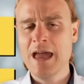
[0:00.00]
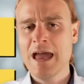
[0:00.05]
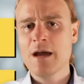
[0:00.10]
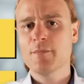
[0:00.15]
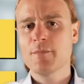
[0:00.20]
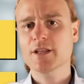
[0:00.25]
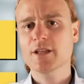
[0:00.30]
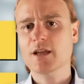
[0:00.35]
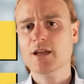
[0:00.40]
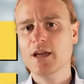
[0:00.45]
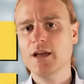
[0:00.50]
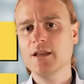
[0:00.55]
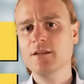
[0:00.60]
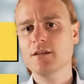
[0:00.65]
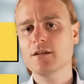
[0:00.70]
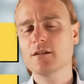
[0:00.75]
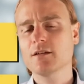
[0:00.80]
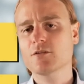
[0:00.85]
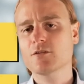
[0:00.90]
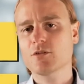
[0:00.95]
But again,
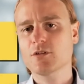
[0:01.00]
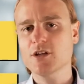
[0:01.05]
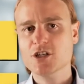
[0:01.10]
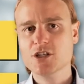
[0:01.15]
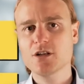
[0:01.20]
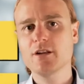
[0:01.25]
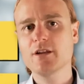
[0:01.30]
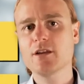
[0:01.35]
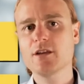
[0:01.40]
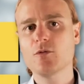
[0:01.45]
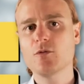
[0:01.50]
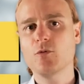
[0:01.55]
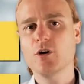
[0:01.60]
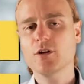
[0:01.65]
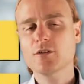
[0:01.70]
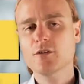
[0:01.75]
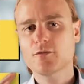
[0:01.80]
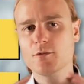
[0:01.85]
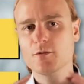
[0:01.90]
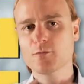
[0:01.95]
traditionally you want to have the